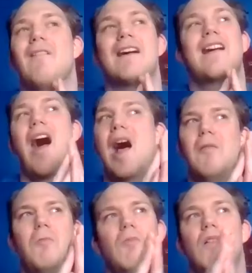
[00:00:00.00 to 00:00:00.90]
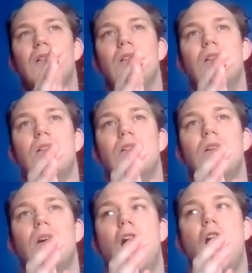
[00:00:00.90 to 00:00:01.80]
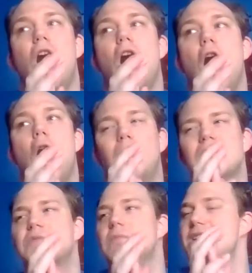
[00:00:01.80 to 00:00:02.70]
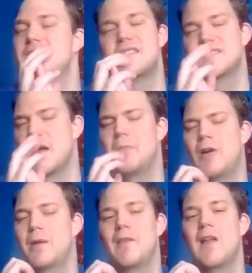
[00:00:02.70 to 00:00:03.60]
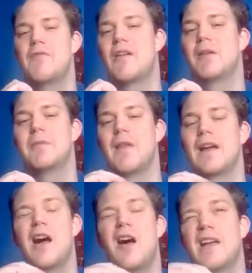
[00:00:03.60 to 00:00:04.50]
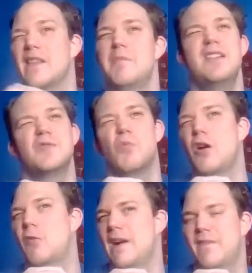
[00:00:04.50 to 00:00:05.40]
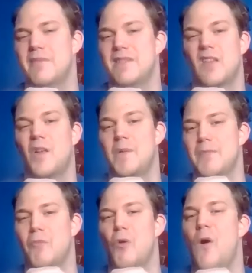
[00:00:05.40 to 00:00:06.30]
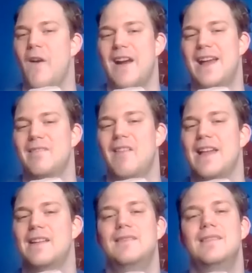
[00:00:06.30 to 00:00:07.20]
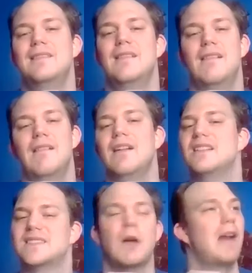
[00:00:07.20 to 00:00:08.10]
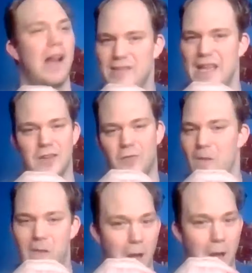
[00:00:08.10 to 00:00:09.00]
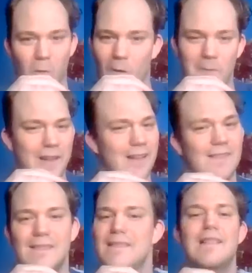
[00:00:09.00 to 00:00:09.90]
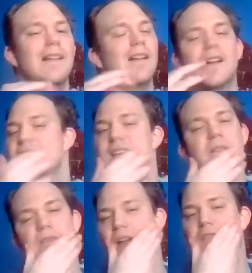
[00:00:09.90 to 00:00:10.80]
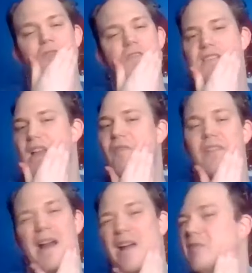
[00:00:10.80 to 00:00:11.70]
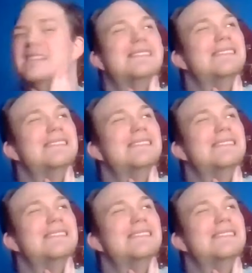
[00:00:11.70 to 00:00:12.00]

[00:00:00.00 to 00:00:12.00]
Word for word: like I almost wished at some point in my life I would have been like, okay, let me just walk away from this a little bit more and let someone else handle a lot more of it. Because even like through stuff, but I would,